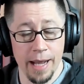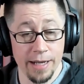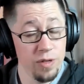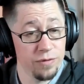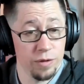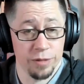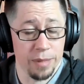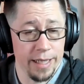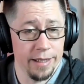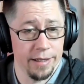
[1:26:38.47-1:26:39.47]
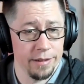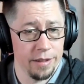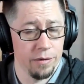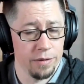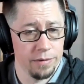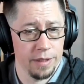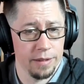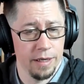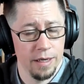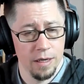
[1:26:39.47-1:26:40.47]
I do have to explain it,
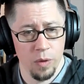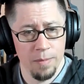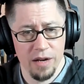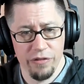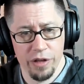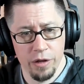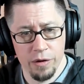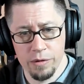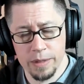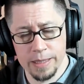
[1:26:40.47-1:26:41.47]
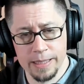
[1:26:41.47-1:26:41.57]
and we made a video,